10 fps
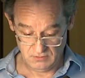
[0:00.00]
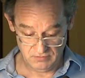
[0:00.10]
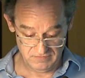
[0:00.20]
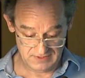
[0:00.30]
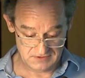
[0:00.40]

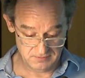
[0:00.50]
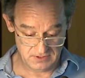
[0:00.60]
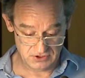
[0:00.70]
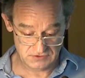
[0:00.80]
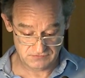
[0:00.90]
We've had
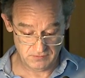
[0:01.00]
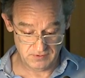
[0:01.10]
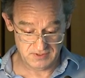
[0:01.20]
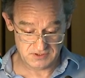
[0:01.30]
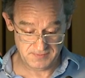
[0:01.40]
submissions from
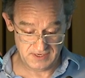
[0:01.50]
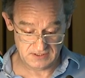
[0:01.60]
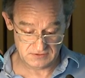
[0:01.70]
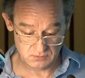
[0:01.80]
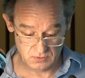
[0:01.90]
image
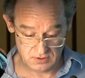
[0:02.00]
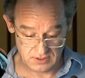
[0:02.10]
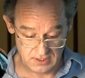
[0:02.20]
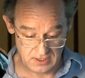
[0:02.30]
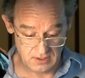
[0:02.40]
makers
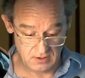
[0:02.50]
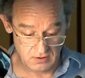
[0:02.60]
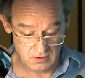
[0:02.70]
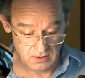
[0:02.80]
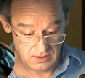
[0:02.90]

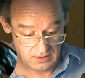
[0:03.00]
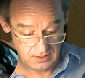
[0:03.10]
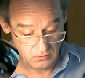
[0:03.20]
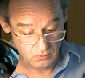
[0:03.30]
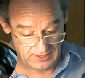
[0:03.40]
working
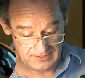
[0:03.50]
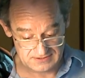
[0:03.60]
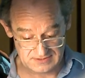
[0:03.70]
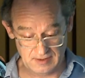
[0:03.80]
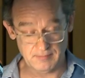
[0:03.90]
in
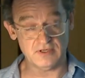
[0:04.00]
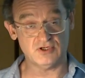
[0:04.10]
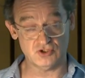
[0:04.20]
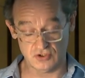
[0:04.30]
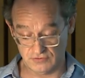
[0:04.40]

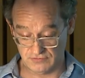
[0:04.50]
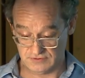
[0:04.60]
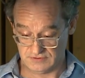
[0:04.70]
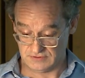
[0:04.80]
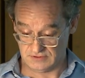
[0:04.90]
well-established
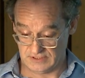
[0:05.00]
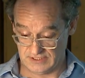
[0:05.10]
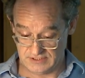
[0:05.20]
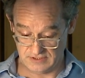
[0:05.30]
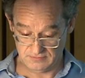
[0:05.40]
genres and
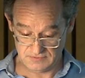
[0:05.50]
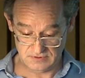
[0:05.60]
idioms,